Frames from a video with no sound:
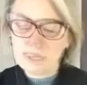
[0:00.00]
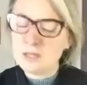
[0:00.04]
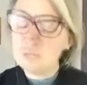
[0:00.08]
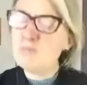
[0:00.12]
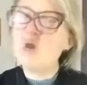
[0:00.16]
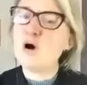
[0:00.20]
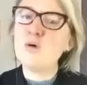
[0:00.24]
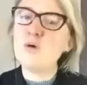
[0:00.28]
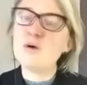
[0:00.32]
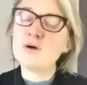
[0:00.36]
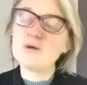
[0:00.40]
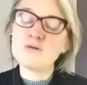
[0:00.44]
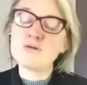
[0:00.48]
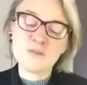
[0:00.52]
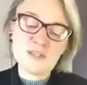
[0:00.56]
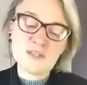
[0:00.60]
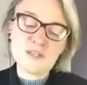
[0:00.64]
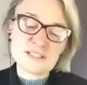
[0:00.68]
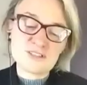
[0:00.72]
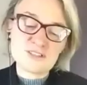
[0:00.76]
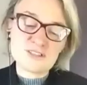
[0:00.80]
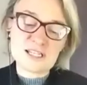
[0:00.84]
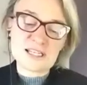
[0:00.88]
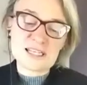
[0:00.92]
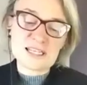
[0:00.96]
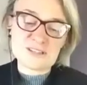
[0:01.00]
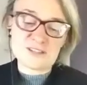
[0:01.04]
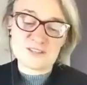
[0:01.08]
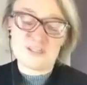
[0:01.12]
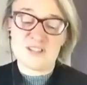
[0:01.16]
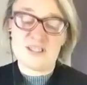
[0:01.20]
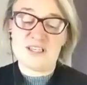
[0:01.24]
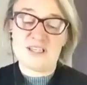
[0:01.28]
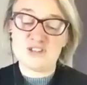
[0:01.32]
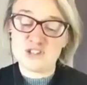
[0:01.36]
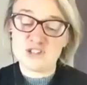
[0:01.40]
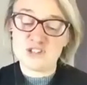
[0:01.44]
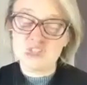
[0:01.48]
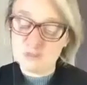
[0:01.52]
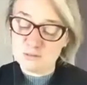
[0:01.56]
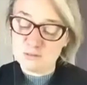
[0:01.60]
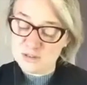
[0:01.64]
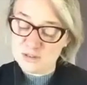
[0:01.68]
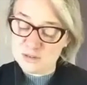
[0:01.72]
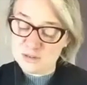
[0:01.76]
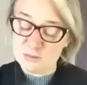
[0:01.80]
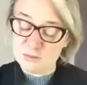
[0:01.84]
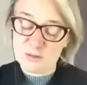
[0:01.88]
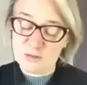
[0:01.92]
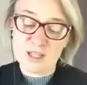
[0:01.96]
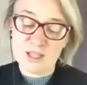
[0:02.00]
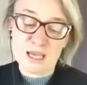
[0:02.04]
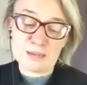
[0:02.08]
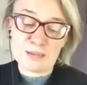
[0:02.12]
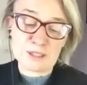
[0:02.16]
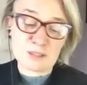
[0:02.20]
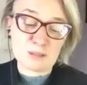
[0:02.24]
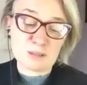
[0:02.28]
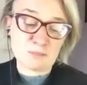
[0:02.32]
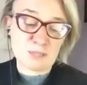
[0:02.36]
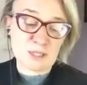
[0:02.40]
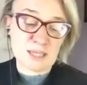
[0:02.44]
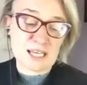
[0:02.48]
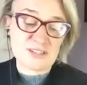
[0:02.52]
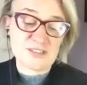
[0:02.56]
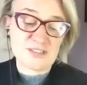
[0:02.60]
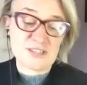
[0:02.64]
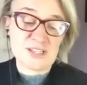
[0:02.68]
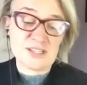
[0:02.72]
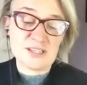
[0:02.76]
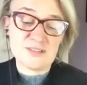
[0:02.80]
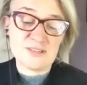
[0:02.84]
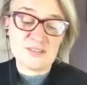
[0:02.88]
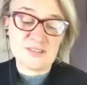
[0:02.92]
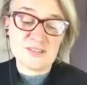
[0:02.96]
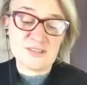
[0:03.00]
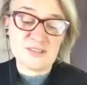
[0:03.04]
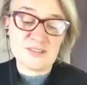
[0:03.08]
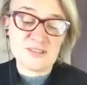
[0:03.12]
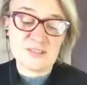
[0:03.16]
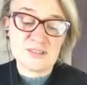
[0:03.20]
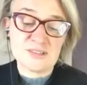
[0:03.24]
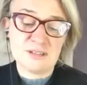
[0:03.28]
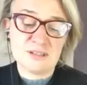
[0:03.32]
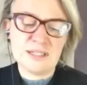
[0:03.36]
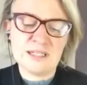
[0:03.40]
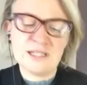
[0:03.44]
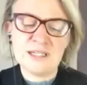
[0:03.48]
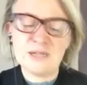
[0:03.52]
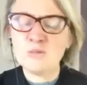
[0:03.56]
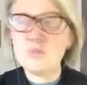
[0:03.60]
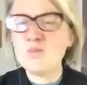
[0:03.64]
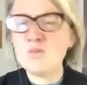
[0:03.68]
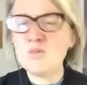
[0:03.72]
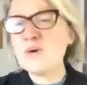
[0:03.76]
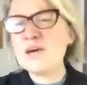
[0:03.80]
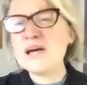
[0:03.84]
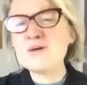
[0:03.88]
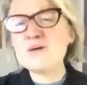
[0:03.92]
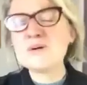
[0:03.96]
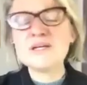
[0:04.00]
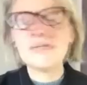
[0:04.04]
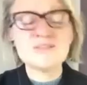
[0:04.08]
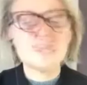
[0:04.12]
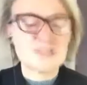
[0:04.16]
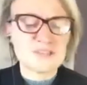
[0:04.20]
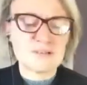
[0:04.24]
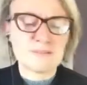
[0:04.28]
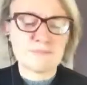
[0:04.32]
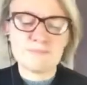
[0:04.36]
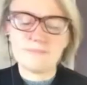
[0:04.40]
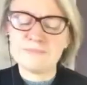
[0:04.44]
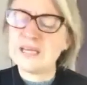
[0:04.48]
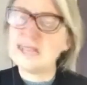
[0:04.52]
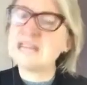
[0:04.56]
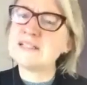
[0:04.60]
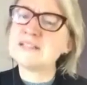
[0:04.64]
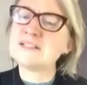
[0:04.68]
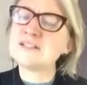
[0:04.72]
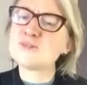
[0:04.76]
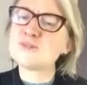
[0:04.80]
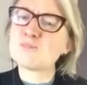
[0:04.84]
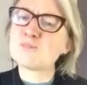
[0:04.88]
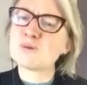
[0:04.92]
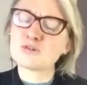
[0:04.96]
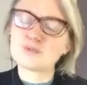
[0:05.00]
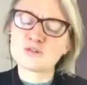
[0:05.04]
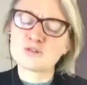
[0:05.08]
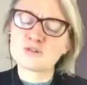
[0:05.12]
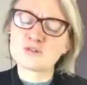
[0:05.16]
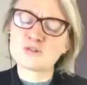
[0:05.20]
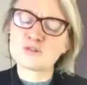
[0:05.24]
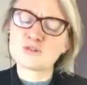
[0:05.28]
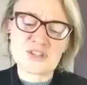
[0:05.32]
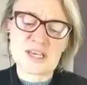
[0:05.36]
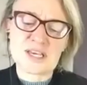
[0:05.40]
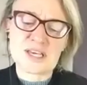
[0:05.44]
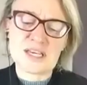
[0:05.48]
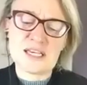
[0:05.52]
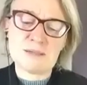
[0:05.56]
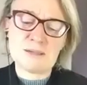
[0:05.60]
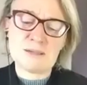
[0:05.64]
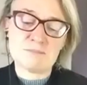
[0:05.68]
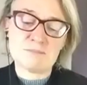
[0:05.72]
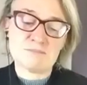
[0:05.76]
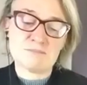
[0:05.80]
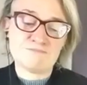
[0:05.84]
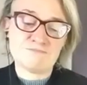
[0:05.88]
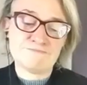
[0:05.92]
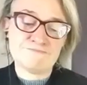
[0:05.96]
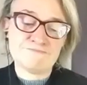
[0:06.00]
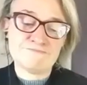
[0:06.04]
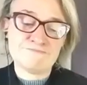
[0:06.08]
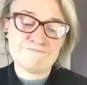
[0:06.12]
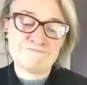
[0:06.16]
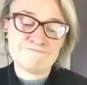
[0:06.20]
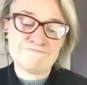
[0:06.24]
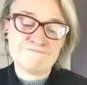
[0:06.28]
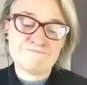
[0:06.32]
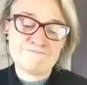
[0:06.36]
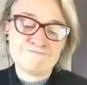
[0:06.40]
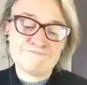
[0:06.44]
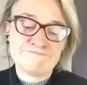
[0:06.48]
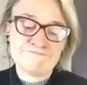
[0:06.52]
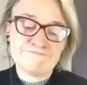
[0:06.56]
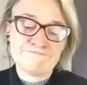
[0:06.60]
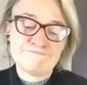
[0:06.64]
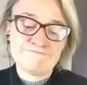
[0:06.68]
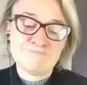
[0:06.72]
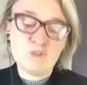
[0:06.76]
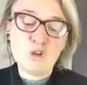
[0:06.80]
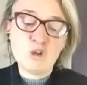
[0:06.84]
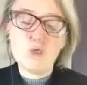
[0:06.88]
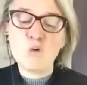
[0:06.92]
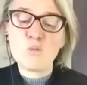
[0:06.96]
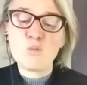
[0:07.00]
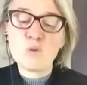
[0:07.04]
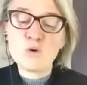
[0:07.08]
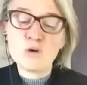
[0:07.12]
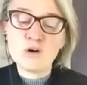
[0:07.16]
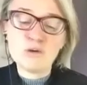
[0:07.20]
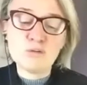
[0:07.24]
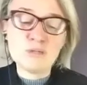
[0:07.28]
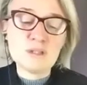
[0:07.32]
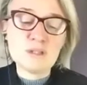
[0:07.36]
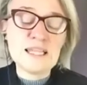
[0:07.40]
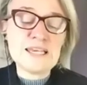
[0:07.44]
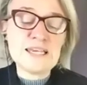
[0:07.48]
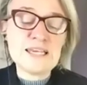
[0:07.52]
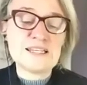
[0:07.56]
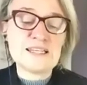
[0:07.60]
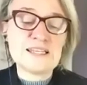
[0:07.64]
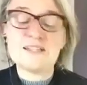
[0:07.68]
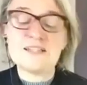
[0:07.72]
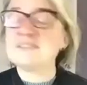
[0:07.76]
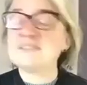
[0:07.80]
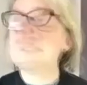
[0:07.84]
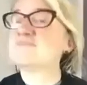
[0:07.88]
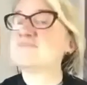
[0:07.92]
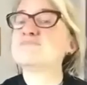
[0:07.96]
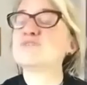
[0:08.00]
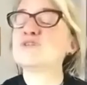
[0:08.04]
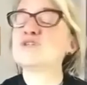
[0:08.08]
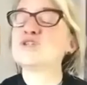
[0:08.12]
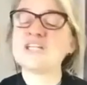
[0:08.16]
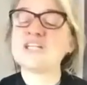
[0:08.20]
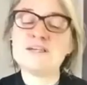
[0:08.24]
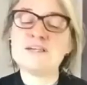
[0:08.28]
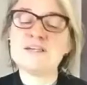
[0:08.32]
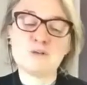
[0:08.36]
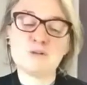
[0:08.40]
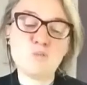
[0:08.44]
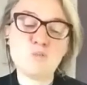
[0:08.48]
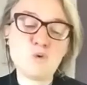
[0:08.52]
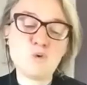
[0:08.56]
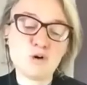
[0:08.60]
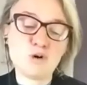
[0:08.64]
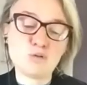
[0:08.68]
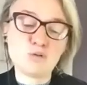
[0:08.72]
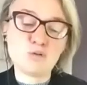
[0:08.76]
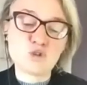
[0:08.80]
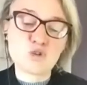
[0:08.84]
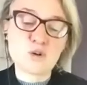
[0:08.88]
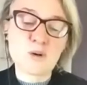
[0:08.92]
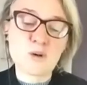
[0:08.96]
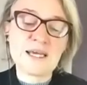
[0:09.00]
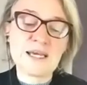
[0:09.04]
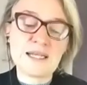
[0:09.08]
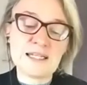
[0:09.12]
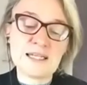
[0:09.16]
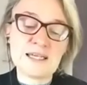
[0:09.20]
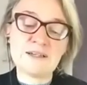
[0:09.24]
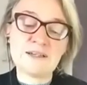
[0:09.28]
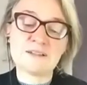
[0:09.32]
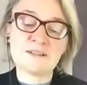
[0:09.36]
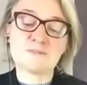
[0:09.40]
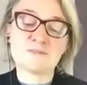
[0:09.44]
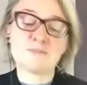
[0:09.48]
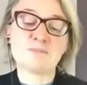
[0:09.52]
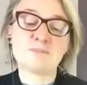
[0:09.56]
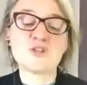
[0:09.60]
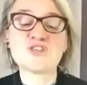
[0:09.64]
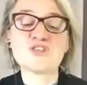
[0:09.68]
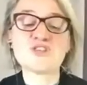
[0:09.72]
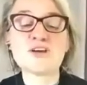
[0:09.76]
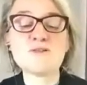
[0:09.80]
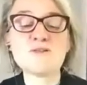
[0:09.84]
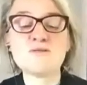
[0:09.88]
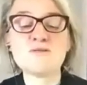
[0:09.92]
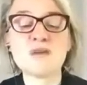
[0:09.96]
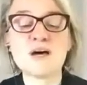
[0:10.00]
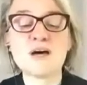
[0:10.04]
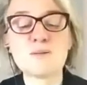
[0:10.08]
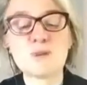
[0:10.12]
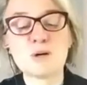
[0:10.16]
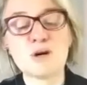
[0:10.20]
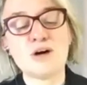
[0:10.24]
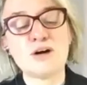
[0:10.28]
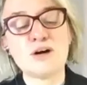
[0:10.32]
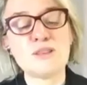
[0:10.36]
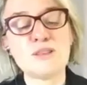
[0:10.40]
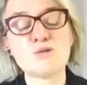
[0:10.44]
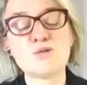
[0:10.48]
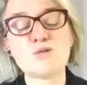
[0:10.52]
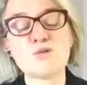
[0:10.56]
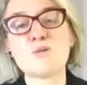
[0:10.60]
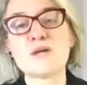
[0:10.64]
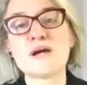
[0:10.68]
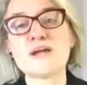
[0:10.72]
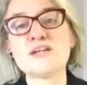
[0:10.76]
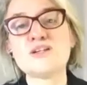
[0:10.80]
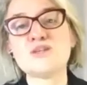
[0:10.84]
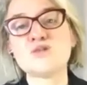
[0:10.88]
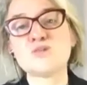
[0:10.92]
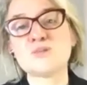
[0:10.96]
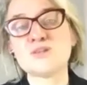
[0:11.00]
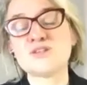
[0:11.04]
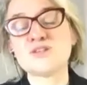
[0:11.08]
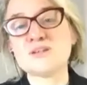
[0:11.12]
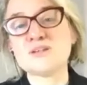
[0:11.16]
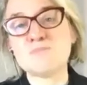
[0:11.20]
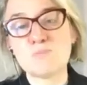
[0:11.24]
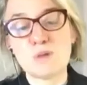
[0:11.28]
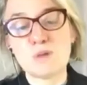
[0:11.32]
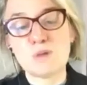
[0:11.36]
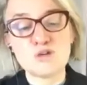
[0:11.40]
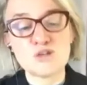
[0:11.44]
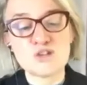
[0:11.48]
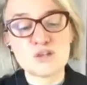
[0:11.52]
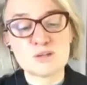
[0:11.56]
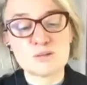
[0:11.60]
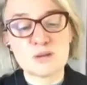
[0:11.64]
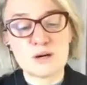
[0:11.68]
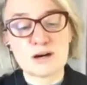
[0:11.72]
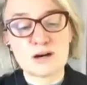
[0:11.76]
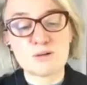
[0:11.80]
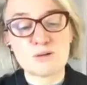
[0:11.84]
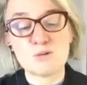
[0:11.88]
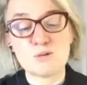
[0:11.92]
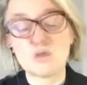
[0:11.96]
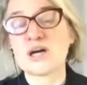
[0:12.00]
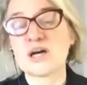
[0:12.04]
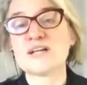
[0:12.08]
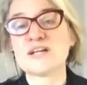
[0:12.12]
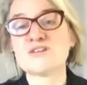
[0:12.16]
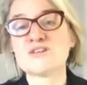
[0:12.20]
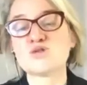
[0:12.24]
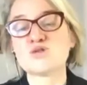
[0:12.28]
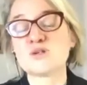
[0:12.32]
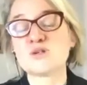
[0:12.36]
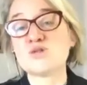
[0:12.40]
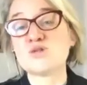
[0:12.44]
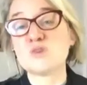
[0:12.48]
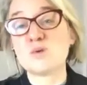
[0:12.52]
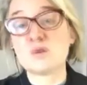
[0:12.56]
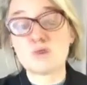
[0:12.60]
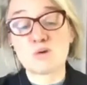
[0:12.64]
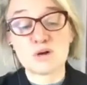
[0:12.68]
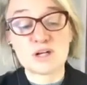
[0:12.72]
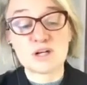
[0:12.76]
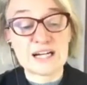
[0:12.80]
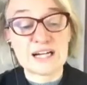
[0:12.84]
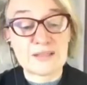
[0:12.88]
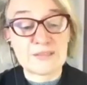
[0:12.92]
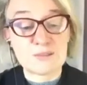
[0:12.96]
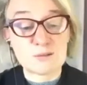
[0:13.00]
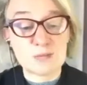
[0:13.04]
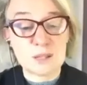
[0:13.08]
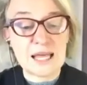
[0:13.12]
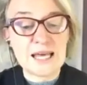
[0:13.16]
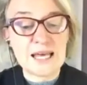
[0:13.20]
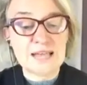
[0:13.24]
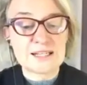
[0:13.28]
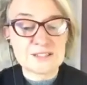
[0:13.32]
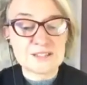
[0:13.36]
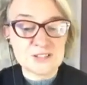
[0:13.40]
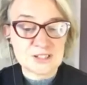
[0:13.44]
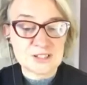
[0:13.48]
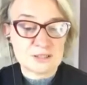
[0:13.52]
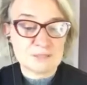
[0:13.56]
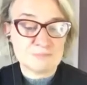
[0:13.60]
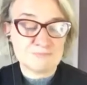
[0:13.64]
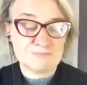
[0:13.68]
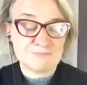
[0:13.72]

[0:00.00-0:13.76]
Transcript: And while we're on the interlinked issues of climate and plastics, where is England's bottle deposit scheme? Not world leading, not even world trailing, but so far behind the arrangements in most comparable countries we're on another planet.